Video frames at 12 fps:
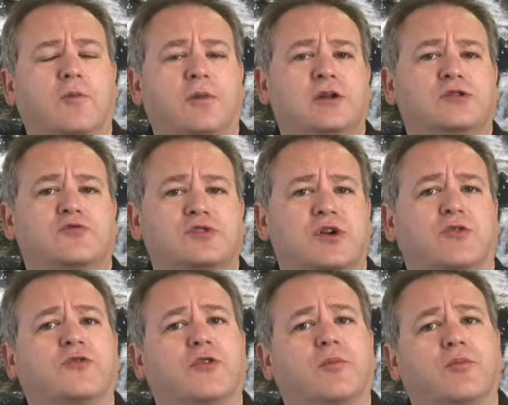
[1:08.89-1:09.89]
but as a
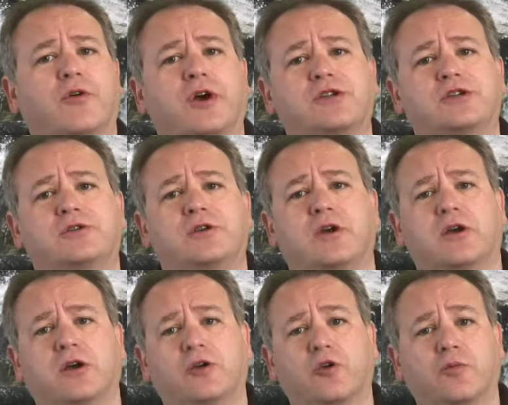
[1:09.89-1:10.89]
result of the pressure
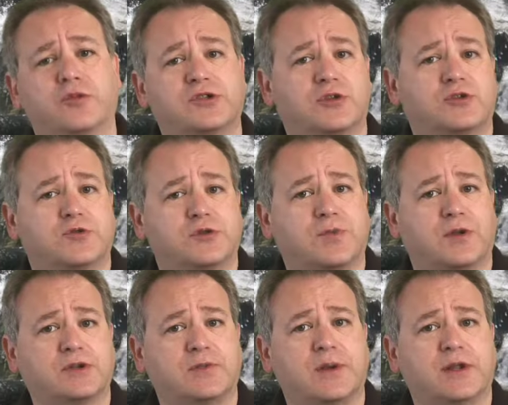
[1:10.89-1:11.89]
and corporate social
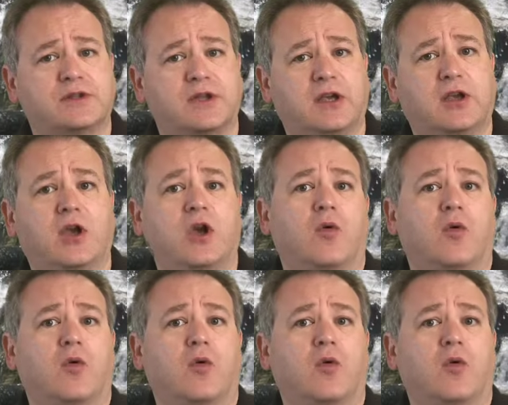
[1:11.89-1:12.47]
responsibility,